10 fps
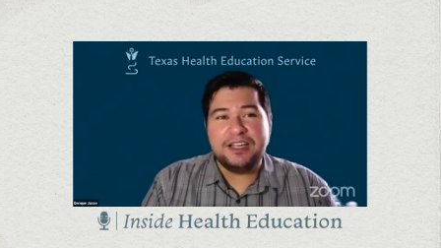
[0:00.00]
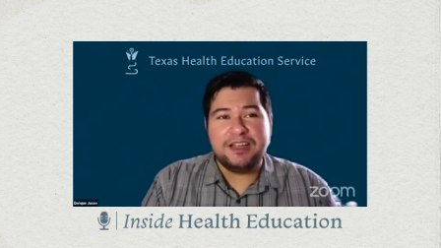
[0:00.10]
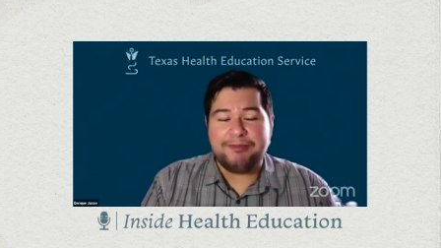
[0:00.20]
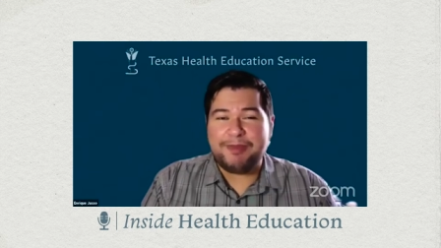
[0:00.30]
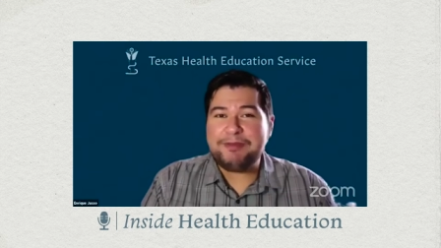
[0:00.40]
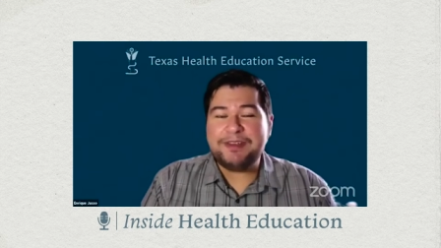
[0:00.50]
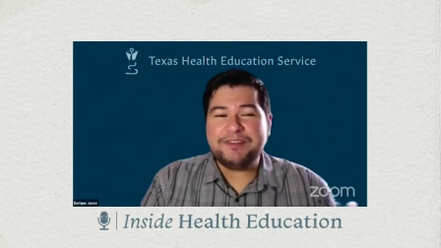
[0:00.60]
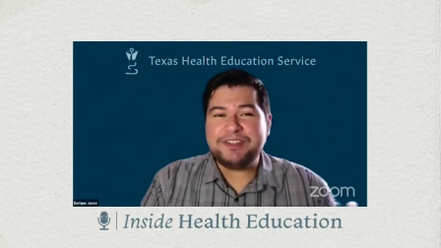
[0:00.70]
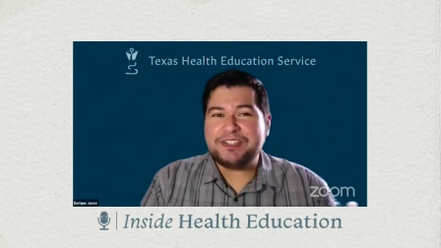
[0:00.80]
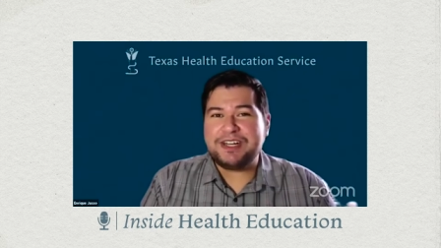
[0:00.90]
maybe
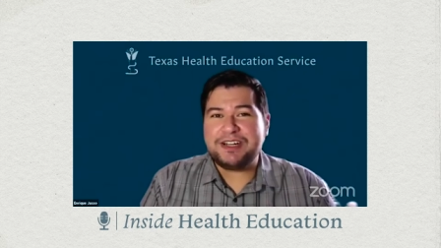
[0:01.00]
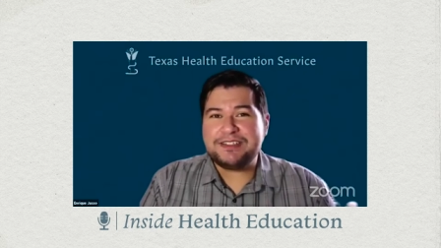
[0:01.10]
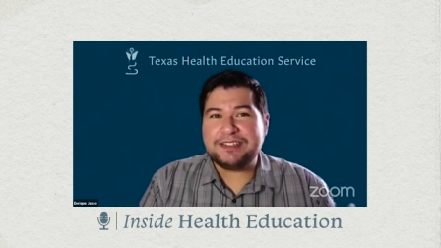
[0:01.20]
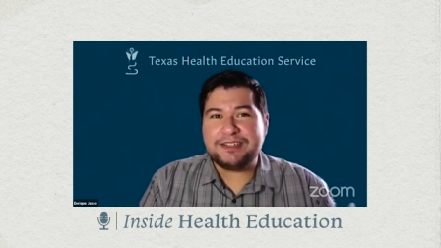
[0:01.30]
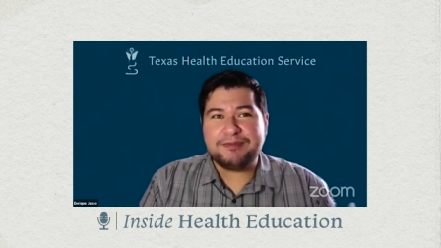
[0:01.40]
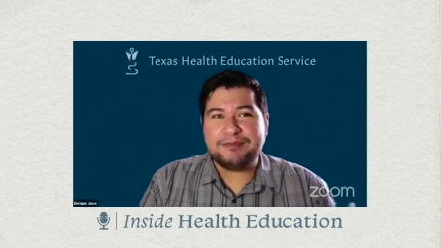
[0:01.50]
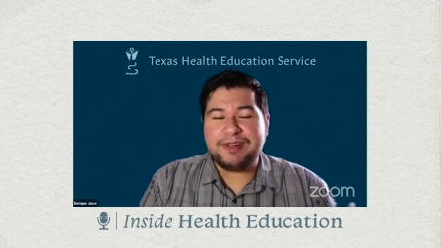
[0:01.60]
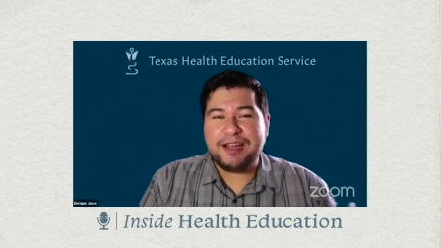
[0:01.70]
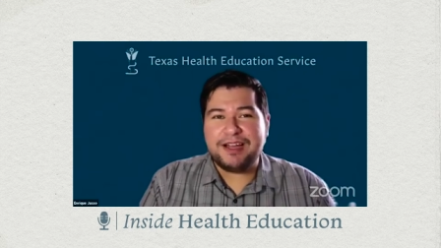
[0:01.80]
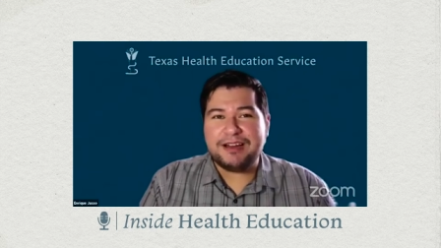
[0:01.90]
even share
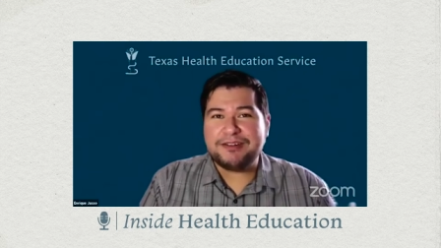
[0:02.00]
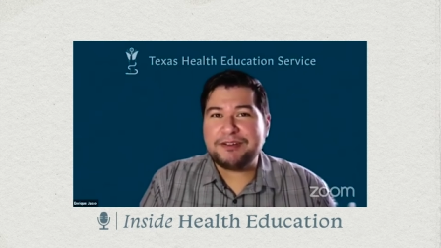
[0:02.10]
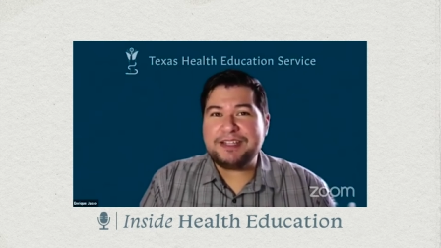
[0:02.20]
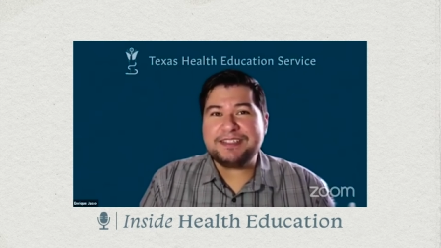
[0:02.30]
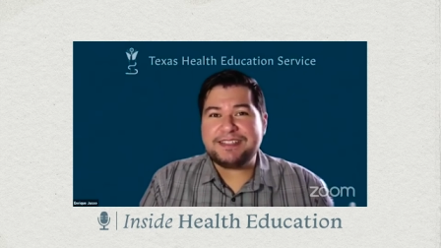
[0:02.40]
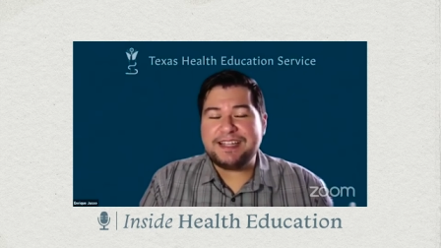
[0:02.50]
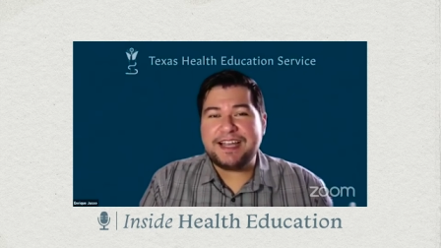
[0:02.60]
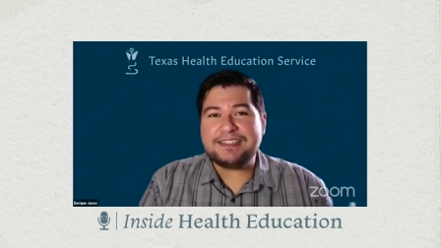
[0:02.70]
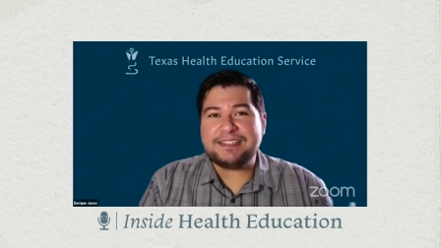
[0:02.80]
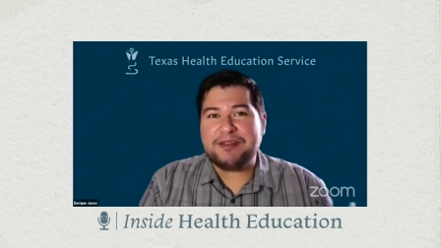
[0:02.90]
some uh, great
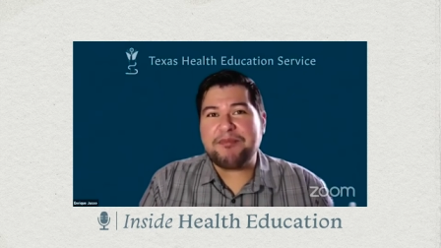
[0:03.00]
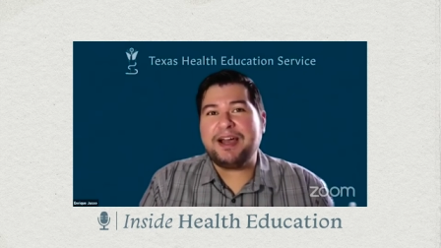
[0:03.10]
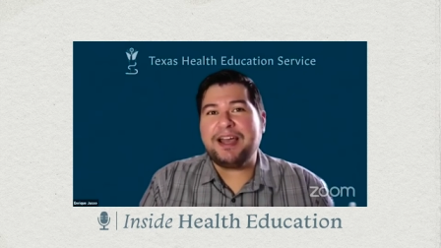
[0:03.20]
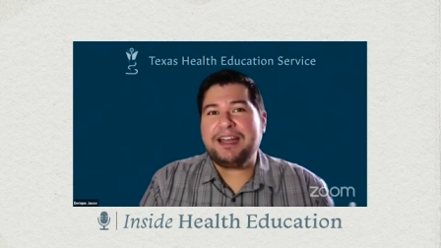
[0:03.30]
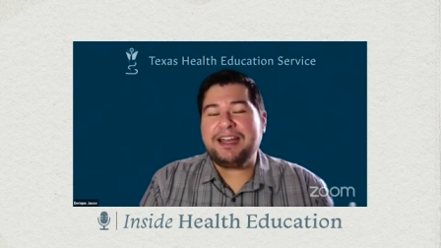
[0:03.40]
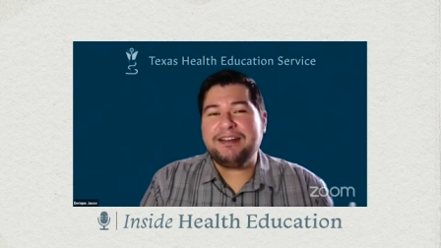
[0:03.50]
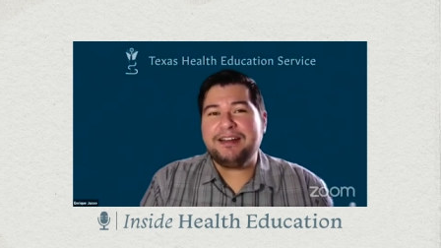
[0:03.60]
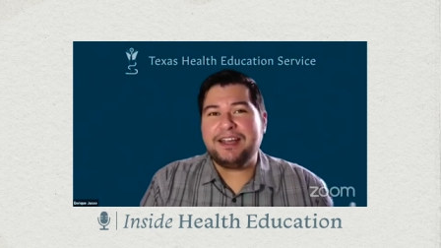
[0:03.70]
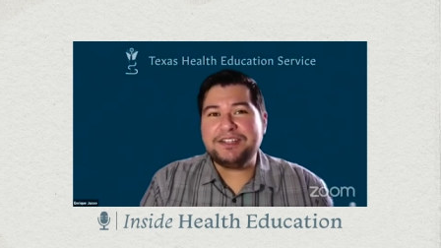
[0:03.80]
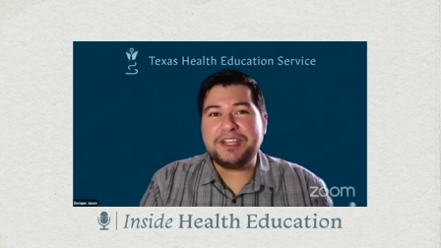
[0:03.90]
stats that might
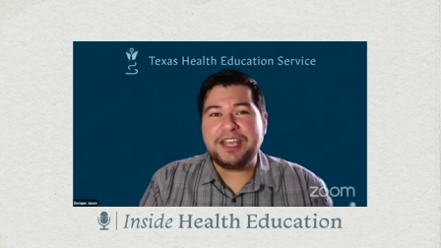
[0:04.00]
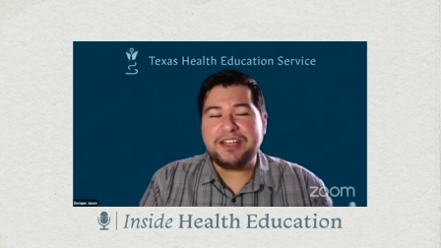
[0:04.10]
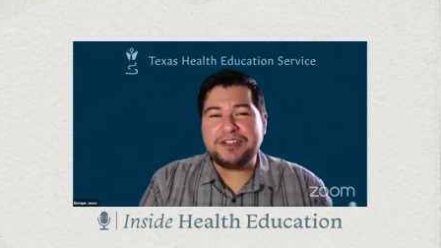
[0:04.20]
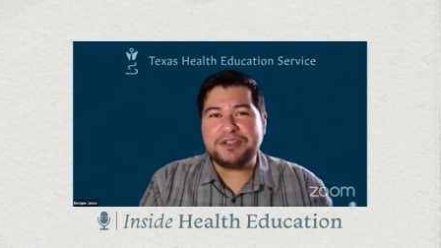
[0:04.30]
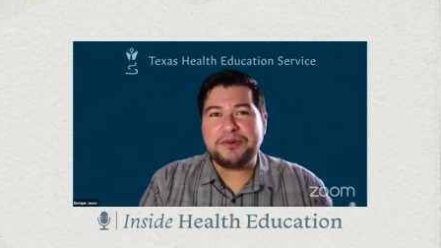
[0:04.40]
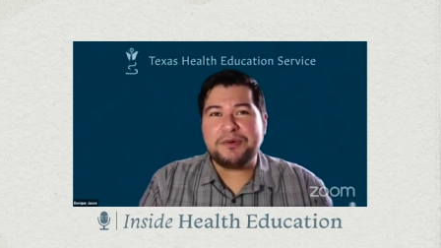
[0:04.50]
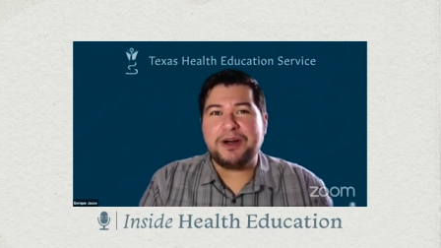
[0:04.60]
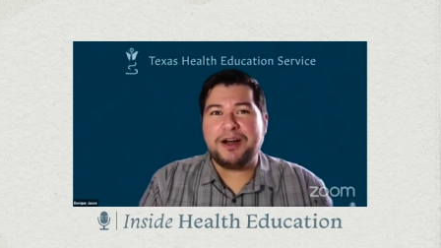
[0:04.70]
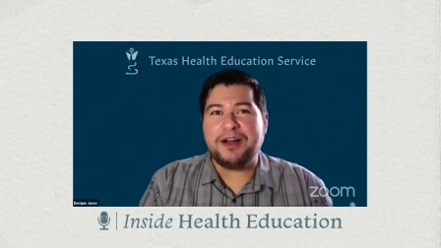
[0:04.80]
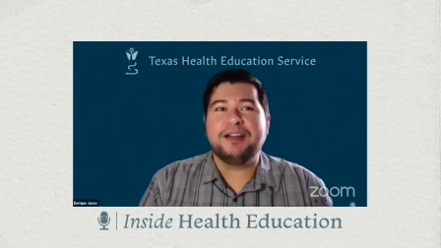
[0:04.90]
educate you
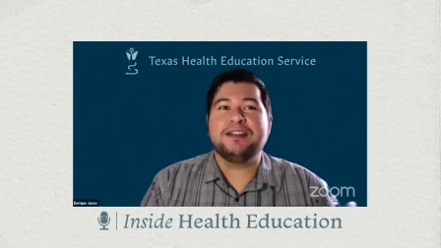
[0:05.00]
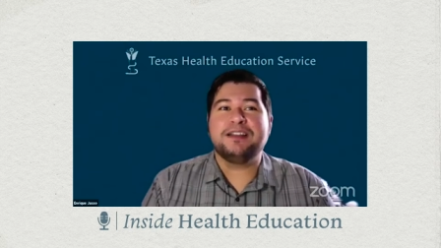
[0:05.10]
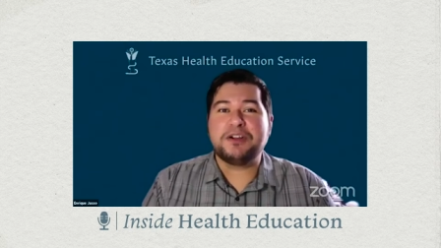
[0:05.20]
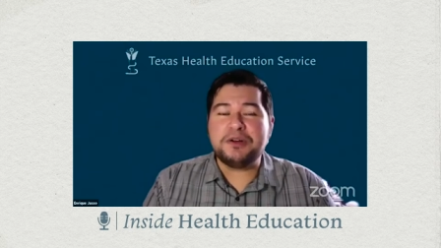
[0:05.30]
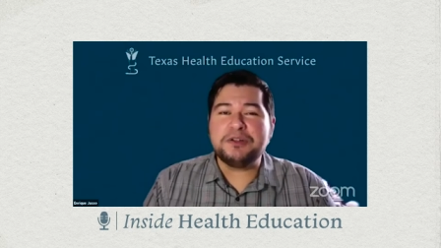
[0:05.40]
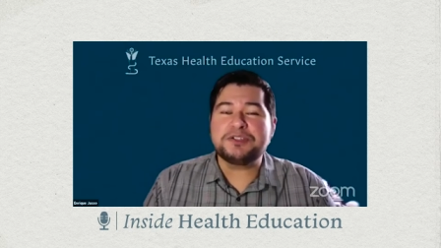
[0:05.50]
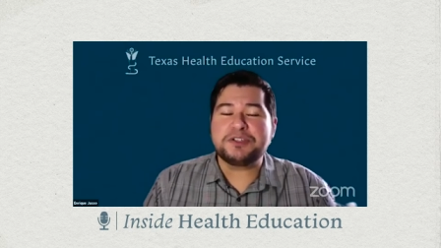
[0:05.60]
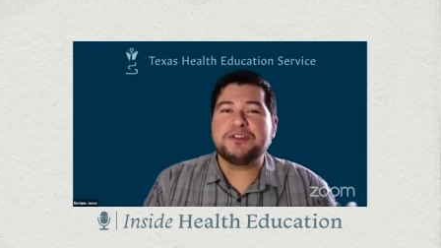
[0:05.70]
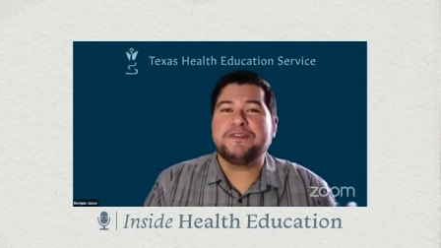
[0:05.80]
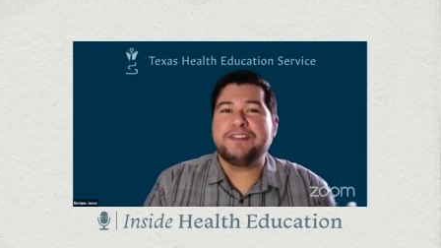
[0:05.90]
on the
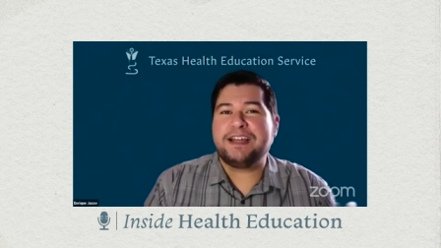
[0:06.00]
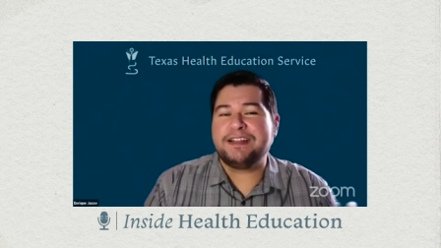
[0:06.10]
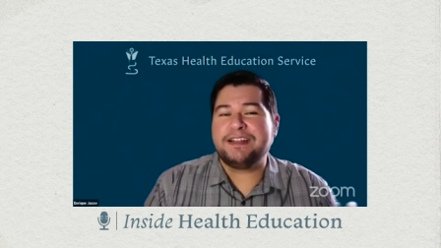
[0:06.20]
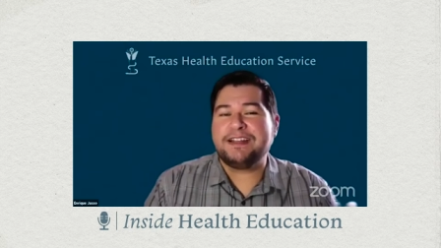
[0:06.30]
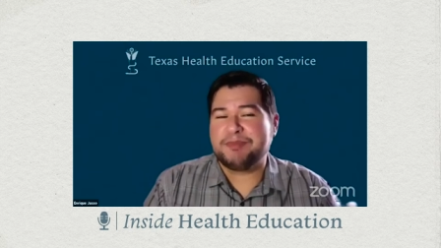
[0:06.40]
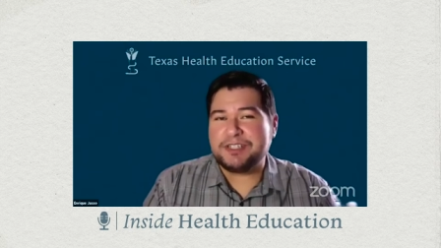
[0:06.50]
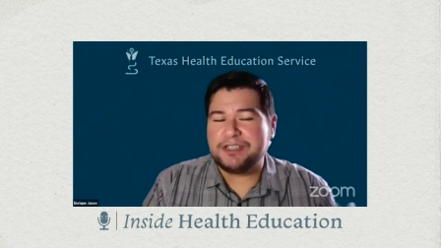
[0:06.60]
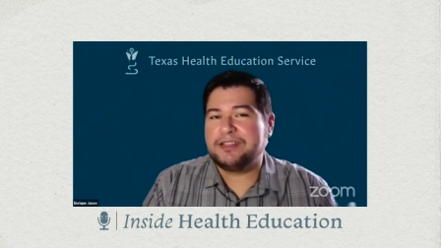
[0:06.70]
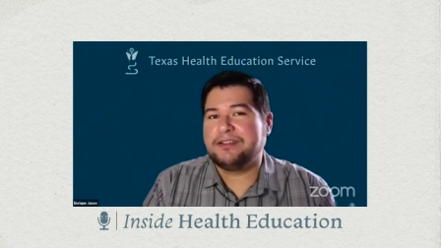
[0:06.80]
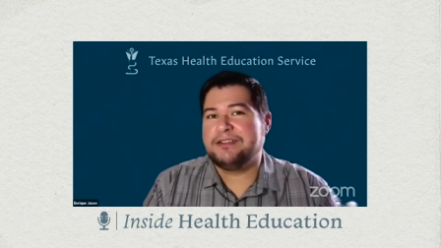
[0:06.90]
culture of that
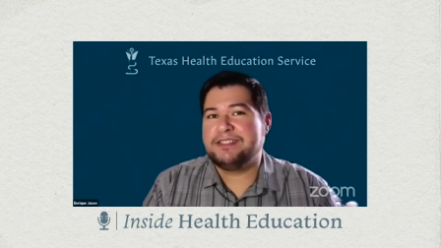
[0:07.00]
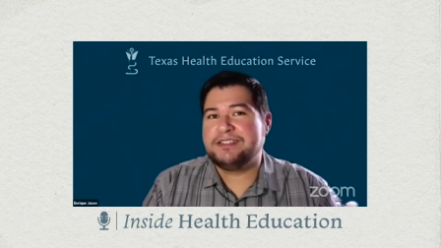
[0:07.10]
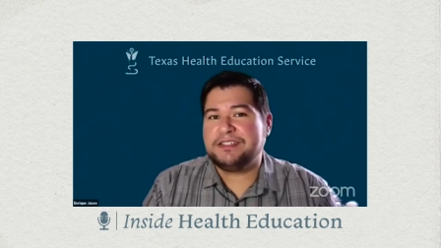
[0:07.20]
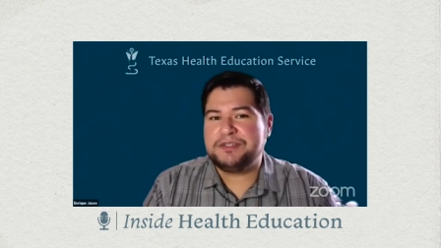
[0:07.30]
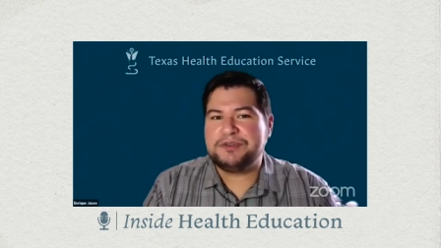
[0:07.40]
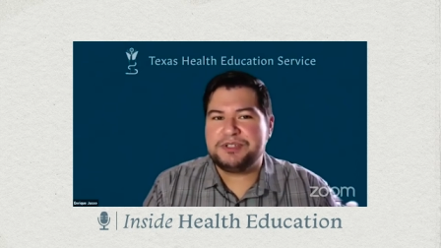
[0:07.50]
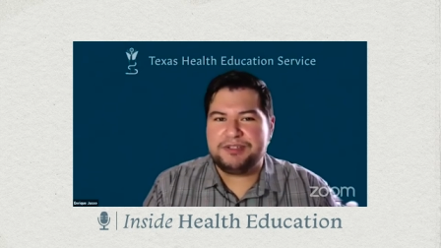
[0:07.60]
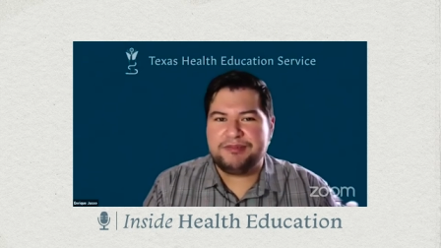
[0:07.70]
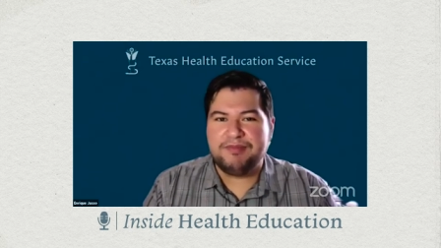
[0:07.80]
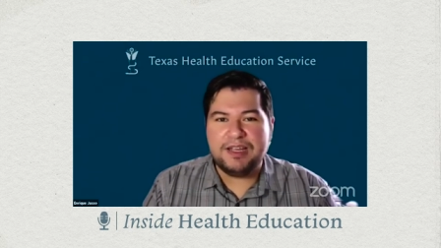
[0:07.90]
particular institution.